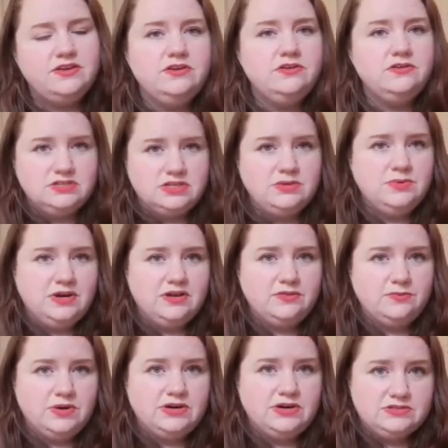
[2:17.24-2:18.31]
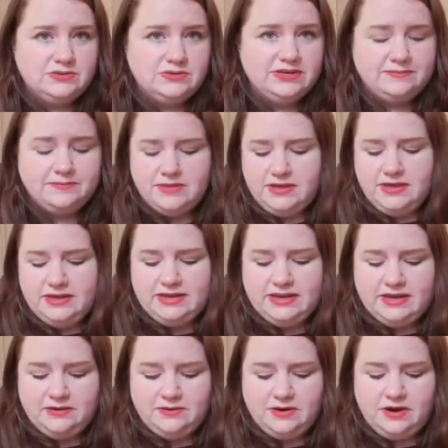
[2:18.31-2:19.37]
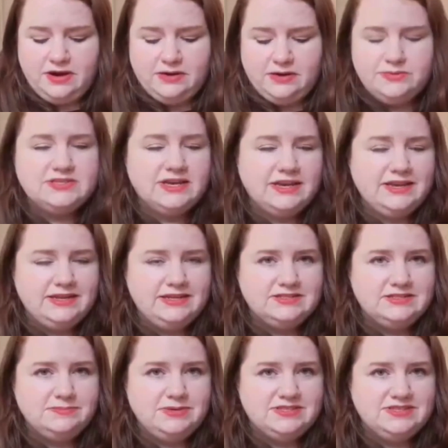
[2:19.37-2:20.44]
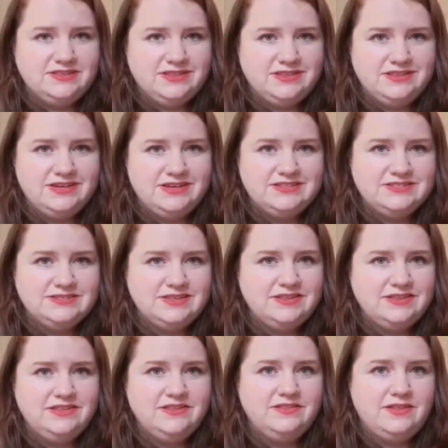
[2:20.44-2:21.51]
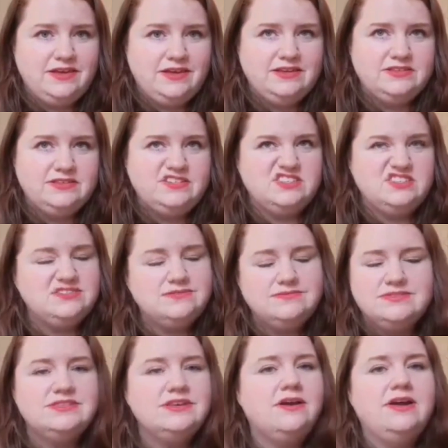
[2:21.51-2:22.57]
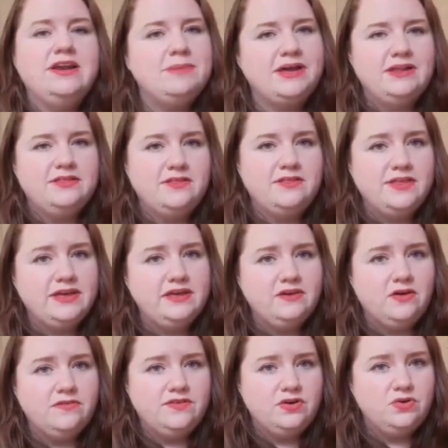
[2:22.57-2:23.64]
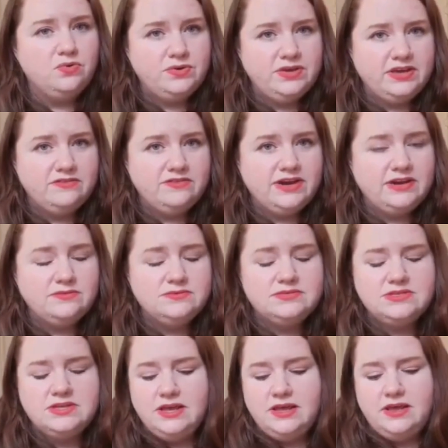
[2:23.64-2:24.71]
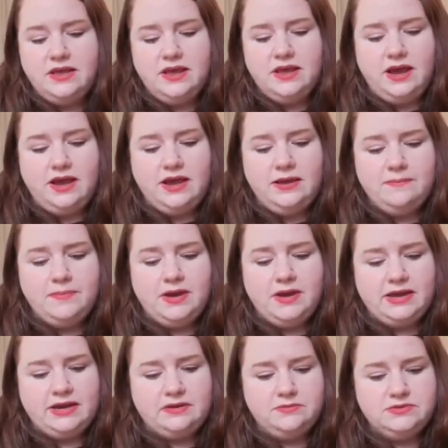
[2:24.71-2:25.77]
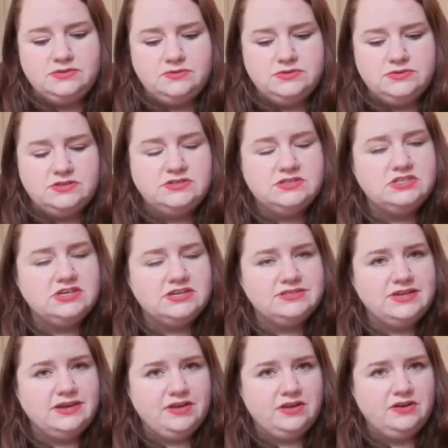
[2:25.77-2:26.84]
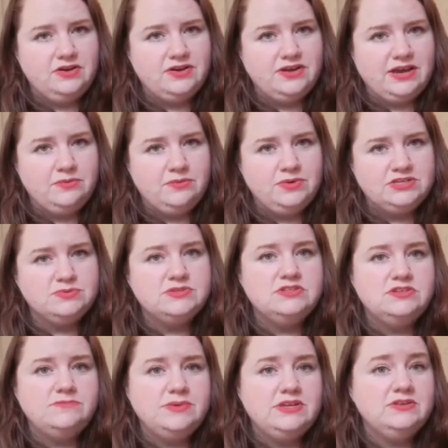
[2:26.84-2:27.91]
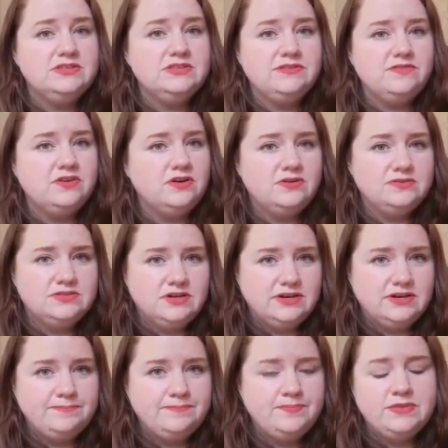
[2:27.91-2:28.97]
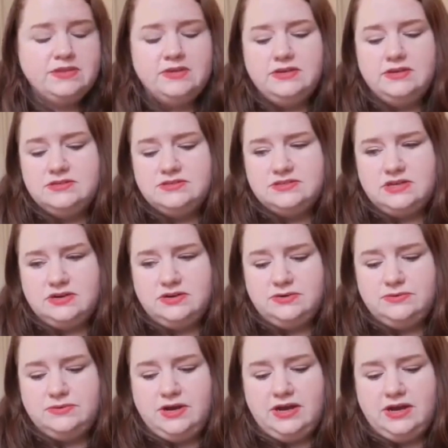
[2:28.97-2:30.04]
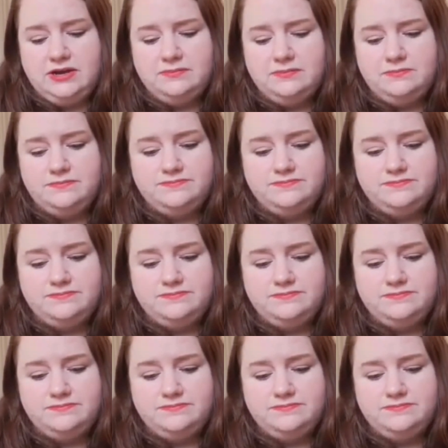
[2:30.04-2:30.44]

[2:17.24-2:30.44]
hugely worthwhile doing? Now, I would say it needs to be something that isn't something that they is just slightly better than they offer all year round. And I would also suggest having a look at which ones you've been using for a long time. So